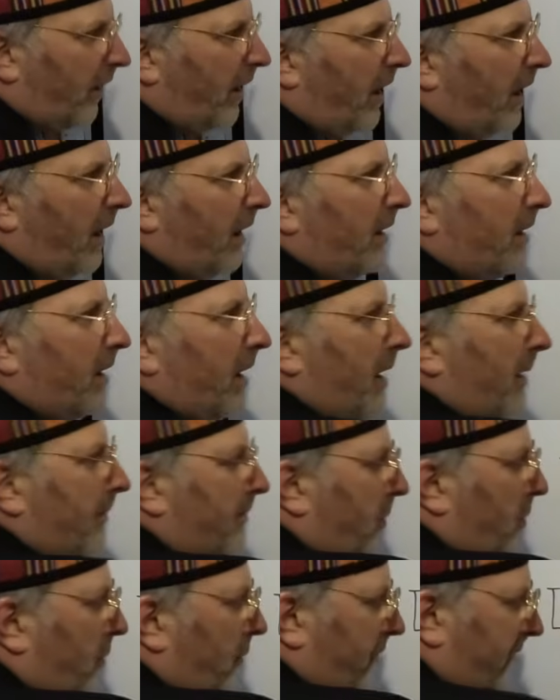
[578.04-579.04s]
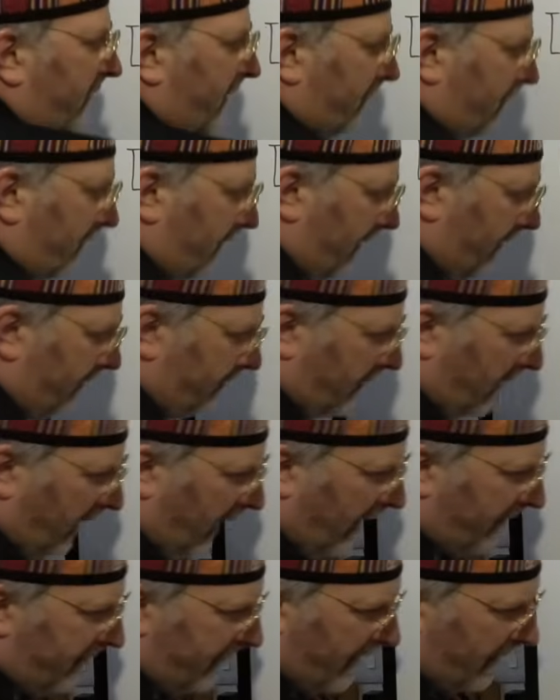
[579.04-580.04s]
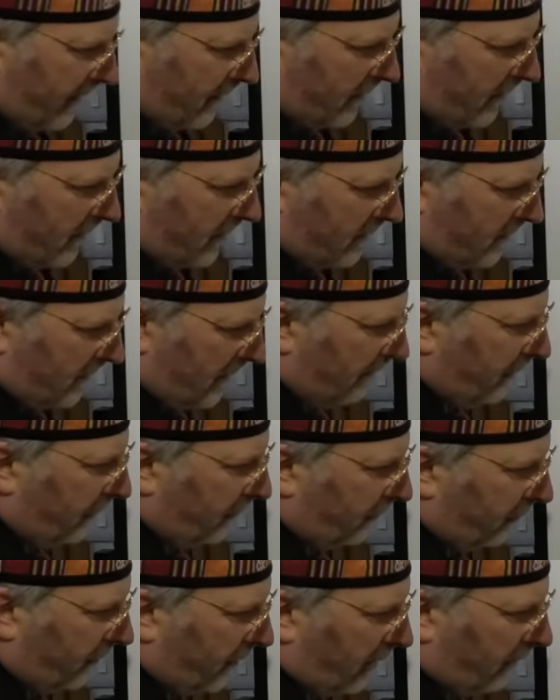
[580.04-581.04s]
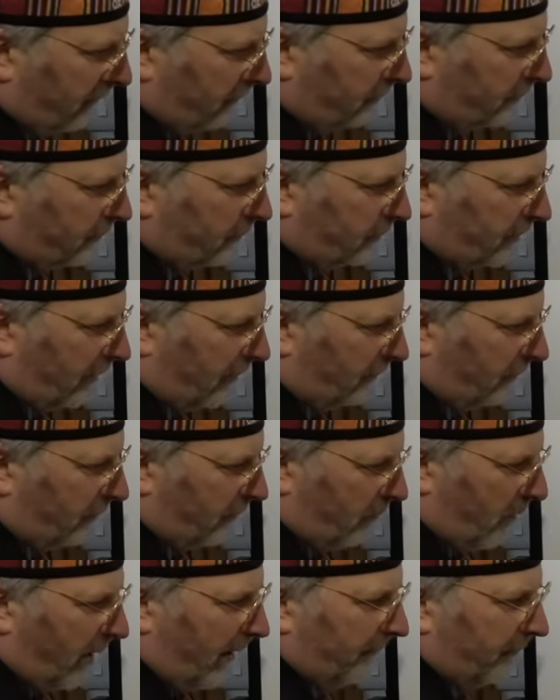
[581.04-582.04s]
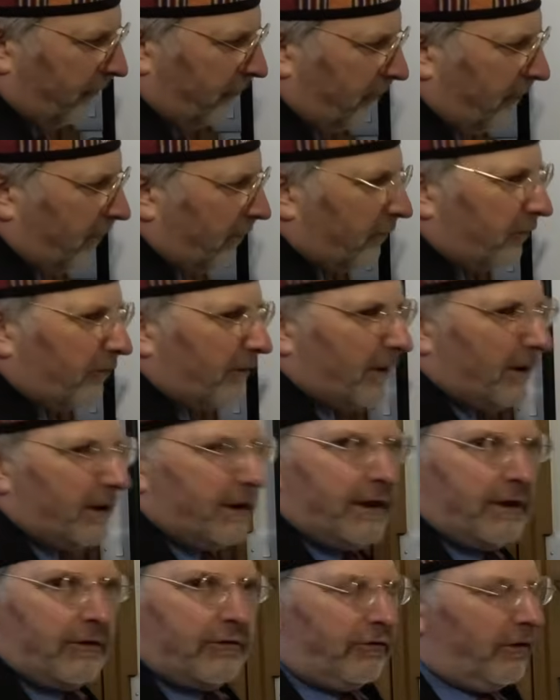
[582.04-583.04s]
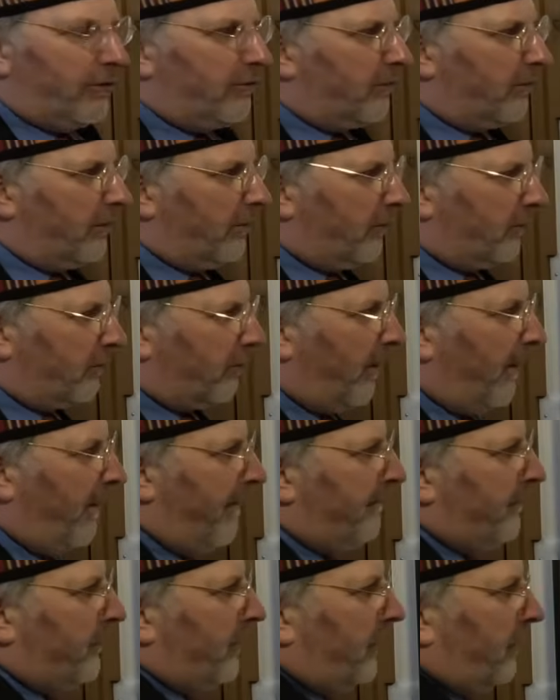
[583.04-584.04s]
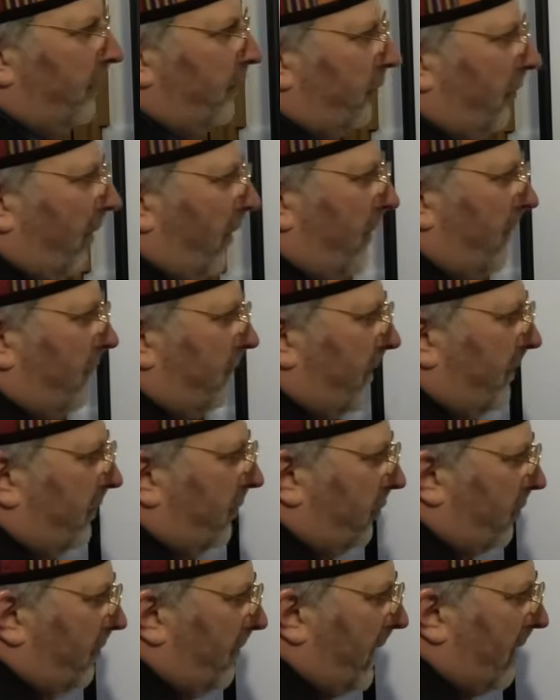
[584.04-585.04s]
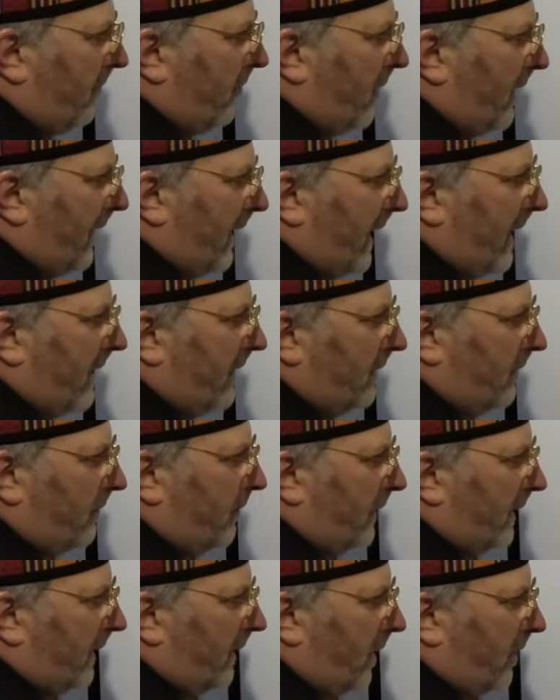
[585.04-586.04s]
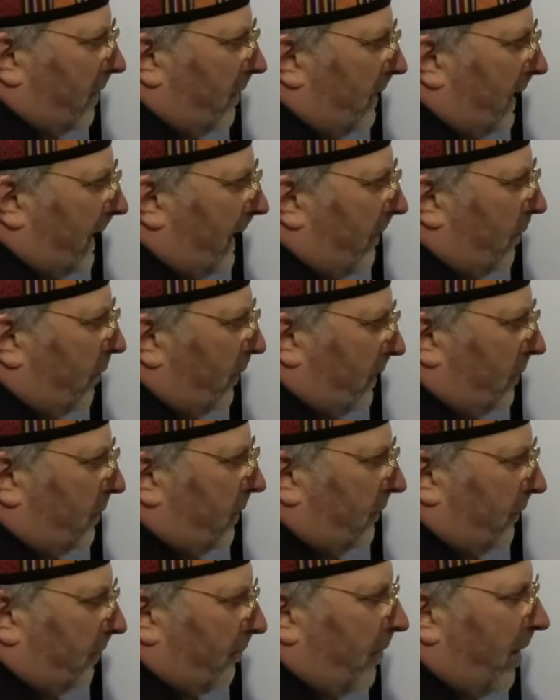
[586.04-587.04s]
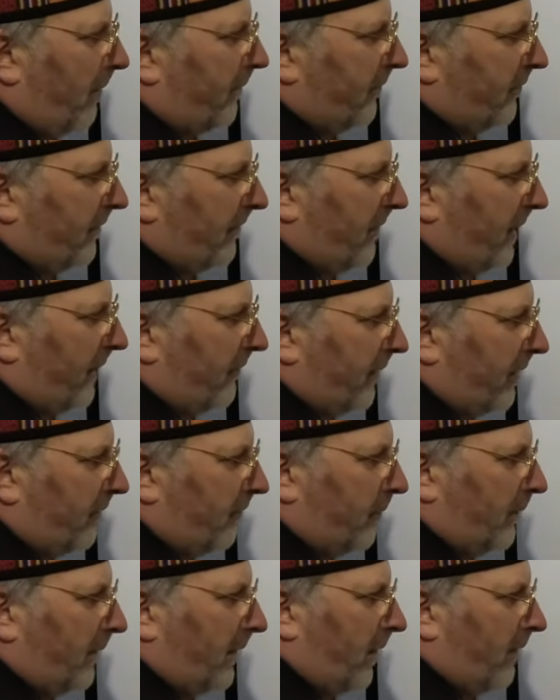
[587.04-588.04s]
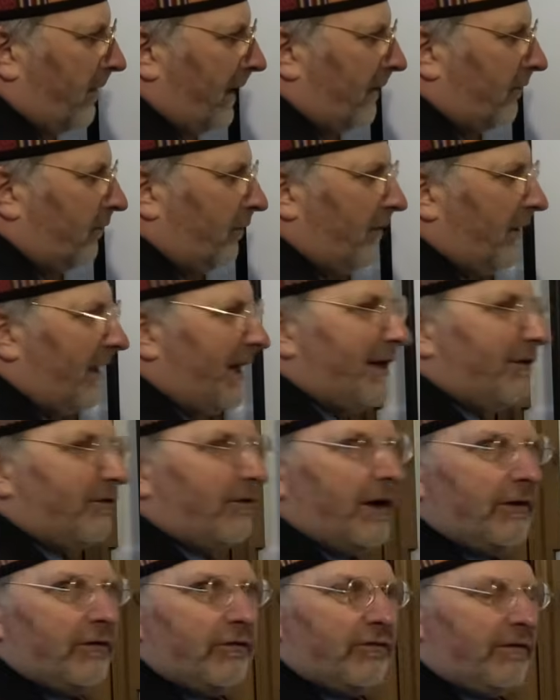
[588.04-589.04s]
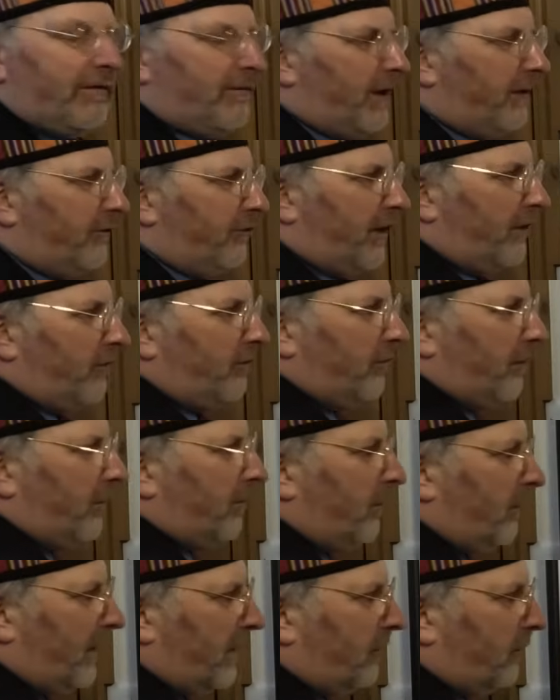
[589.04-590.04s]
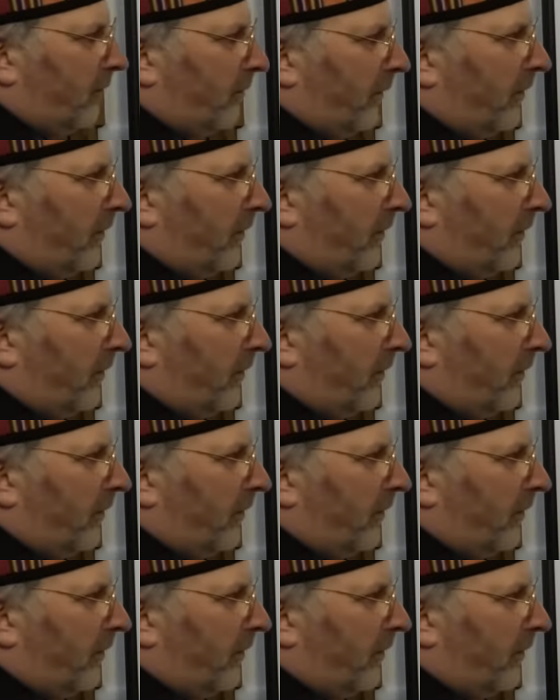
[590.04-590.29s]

are abortive, and then a double circle shows the ones that are still in existence. So from the Sumero-Akkadian we go down, which was a proper civilization, we go down to the Hittite civilization, which